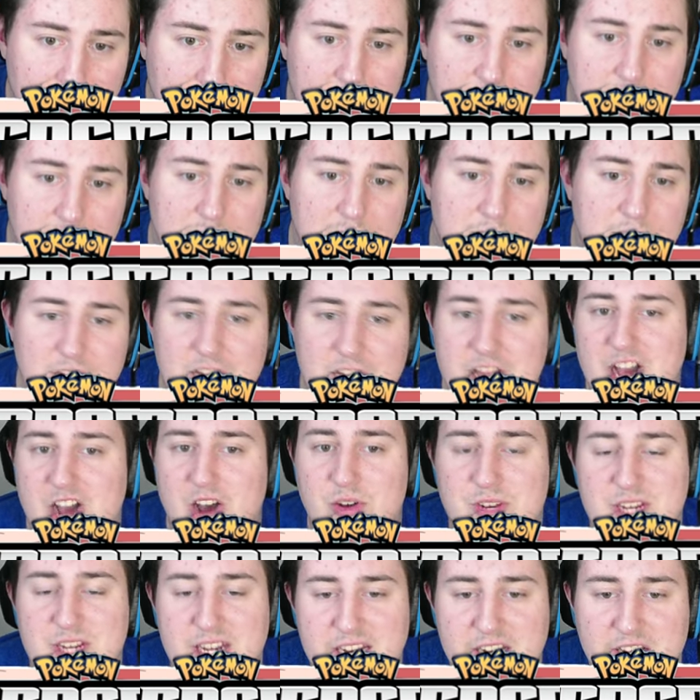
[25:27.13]
No,
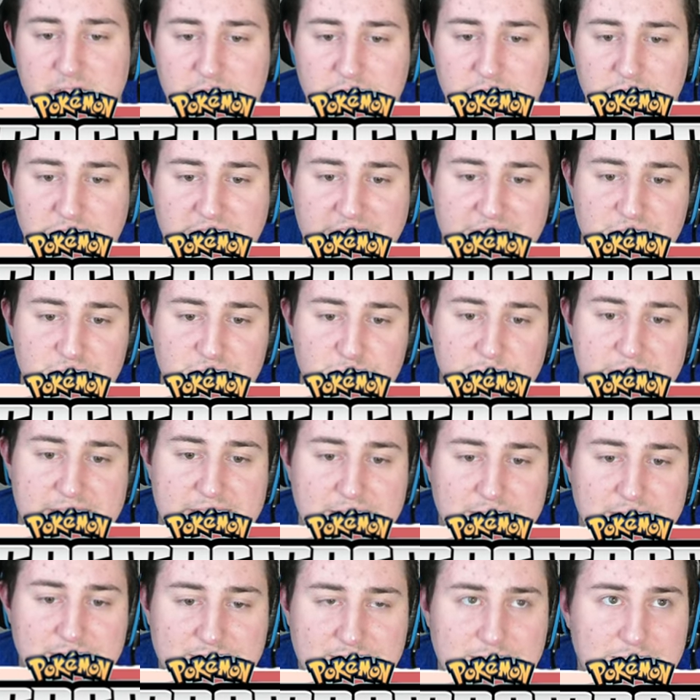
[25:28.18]
Dino, you get
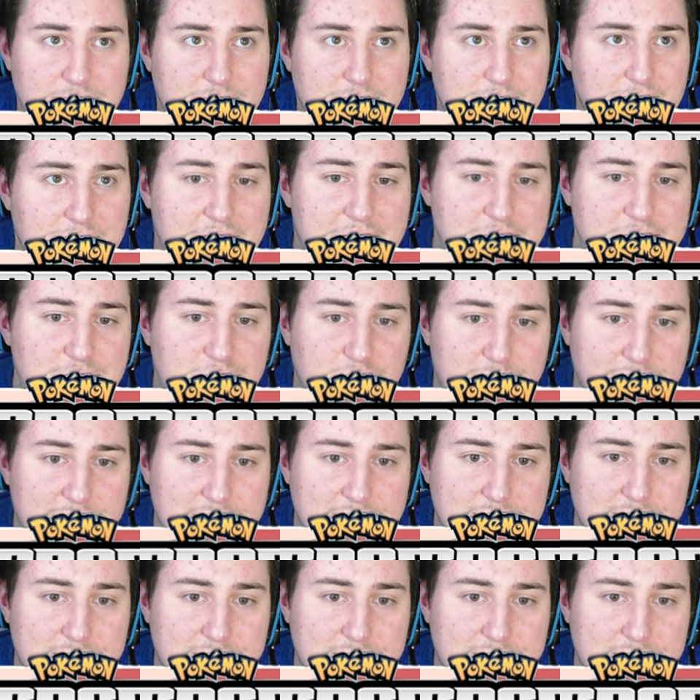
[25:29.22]
treats, not tricks.